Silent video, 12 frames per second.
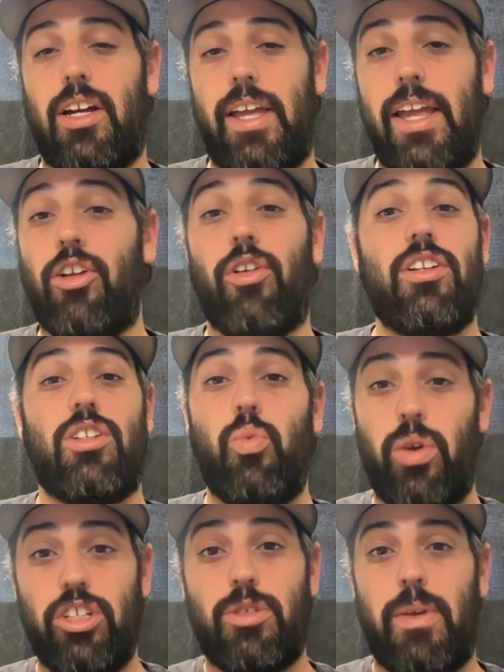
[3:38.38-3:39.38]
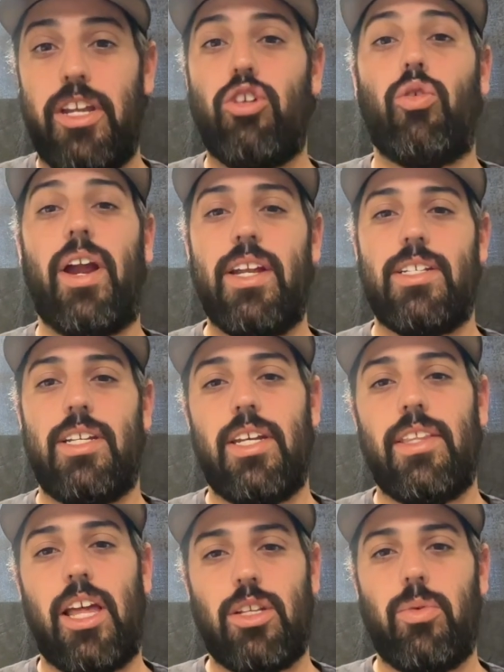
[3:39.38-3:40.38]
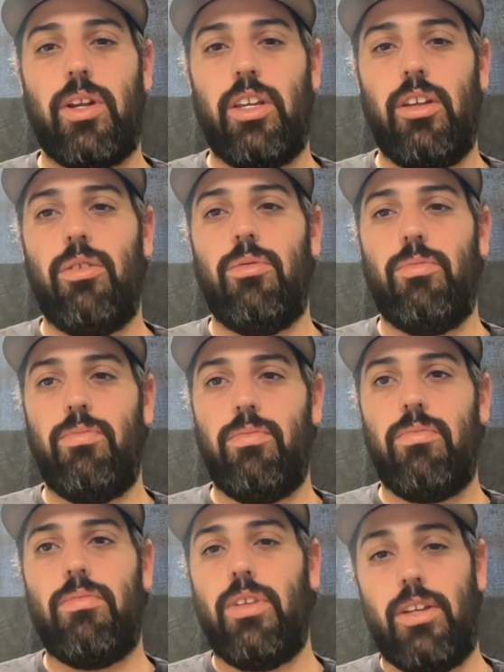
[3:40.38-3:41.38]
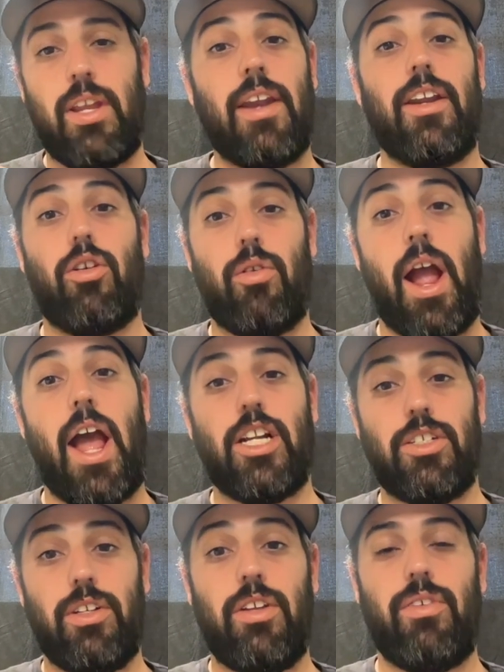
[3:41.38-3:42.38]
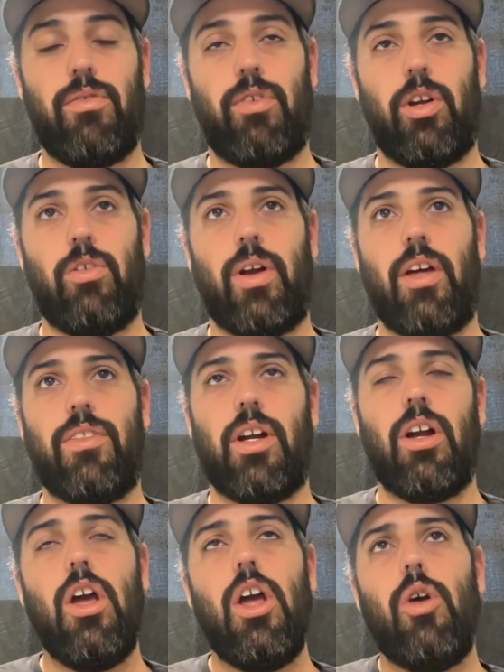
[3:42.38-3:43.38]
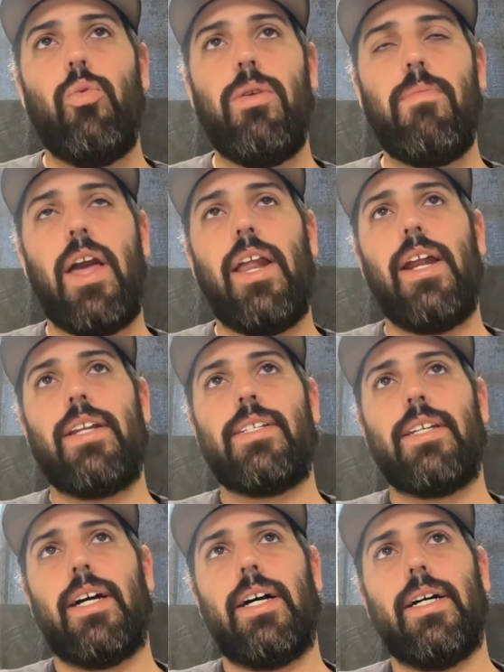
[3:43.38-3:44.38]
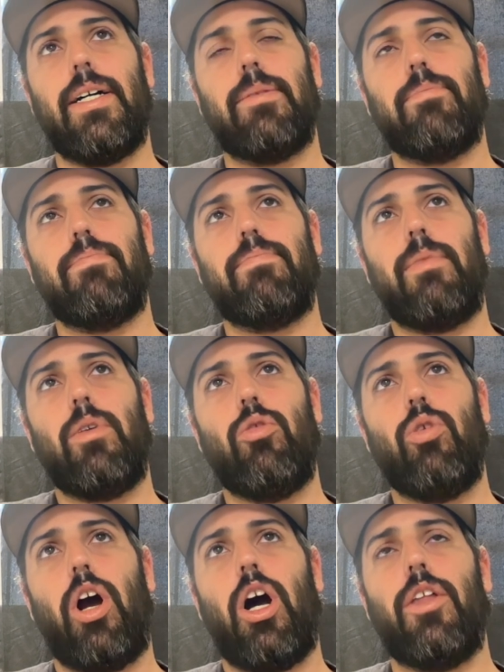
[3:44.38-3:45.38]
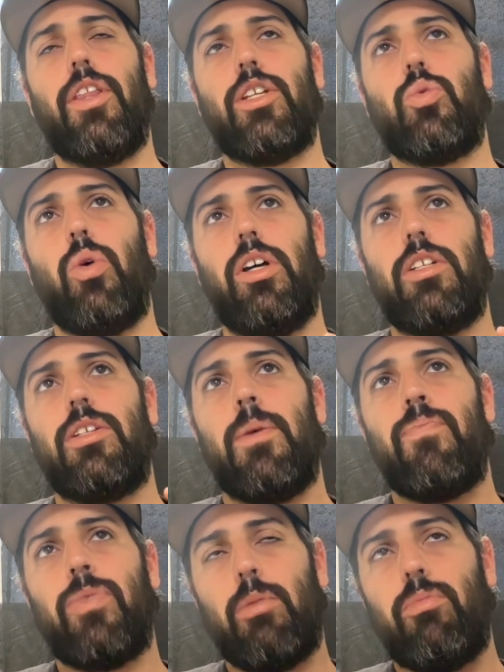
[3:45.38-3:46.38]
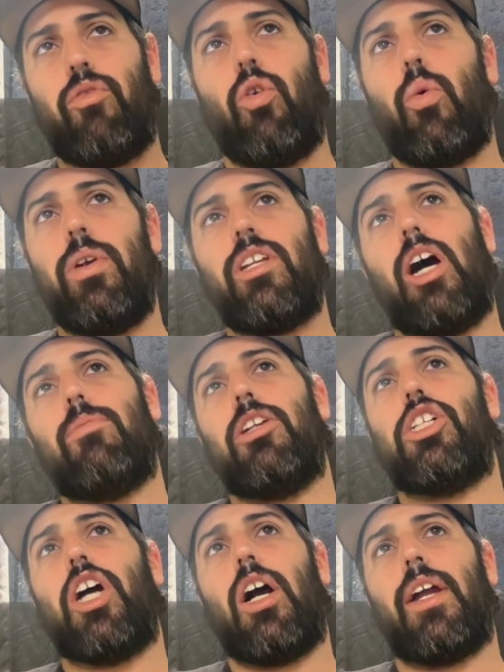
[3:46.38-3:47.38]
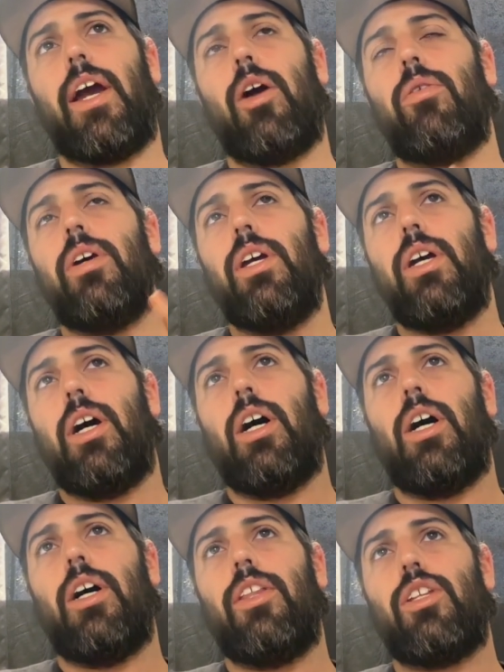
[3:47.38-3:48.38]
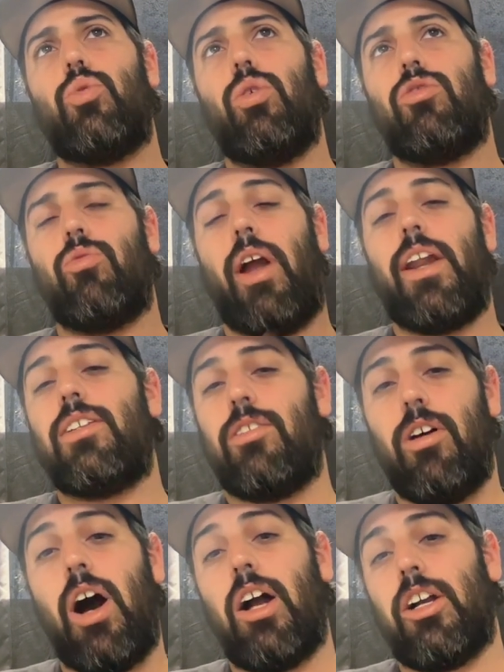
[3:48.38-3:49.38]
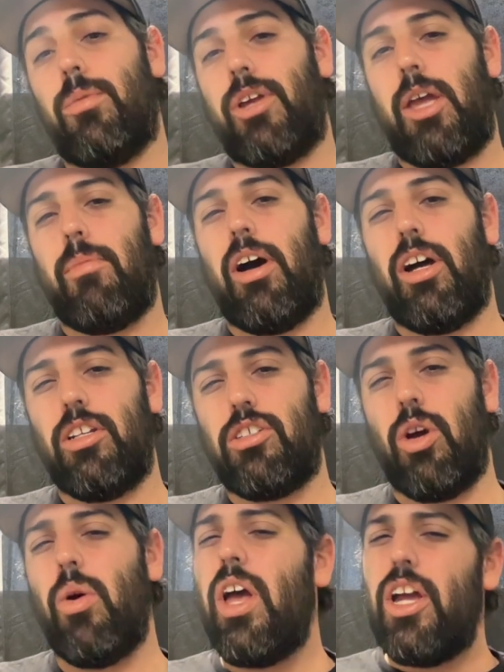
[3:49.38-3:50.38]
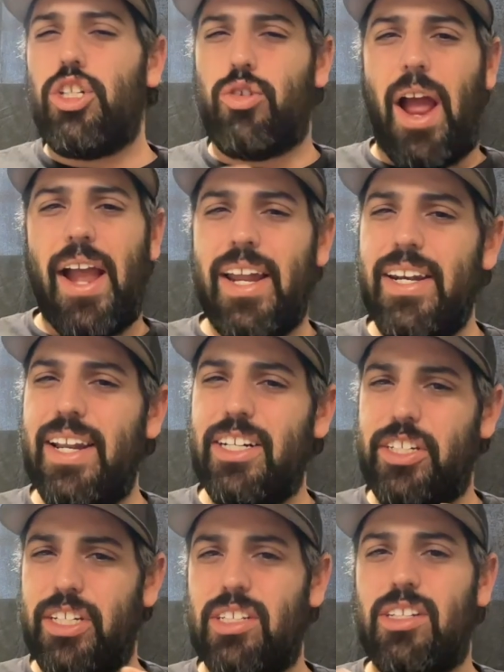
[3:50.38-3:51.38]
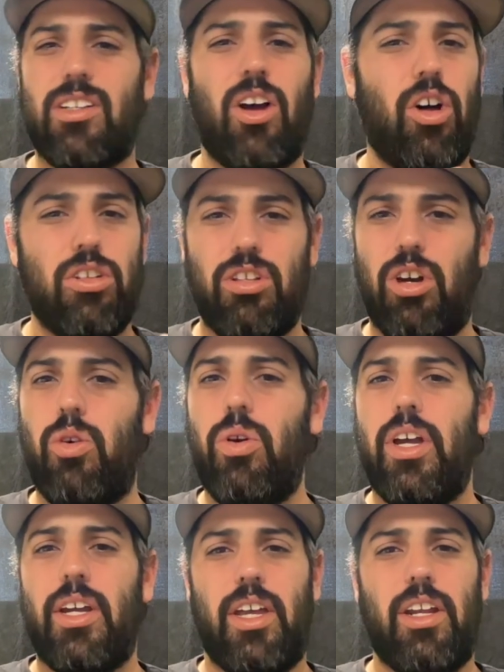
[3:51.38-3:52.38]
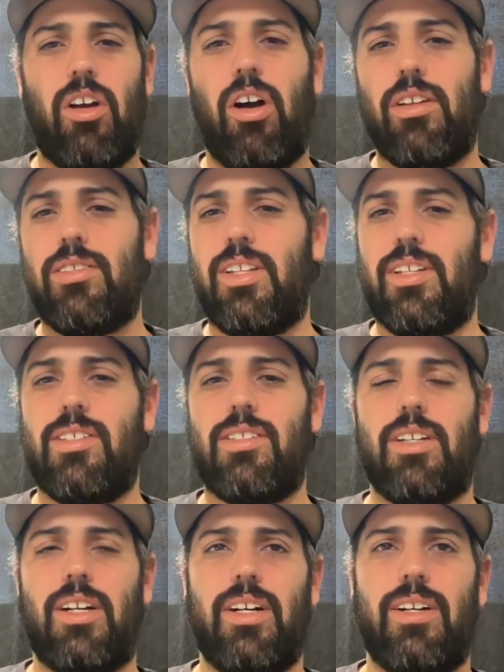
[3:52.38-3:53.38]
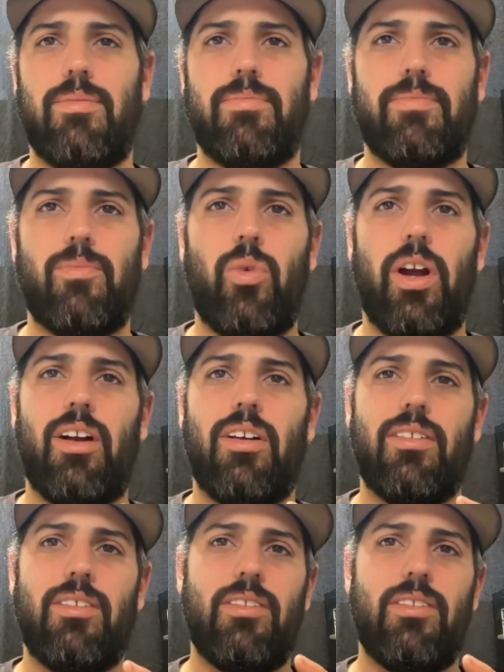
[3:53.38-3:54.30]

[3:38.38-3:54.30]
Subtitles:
increasing wheel speed crazy, and that's when you tend to crash if you're further out there. We made it, this was before we topped the shock out. This was right as the lockup came on. So track conditions also can cause this, where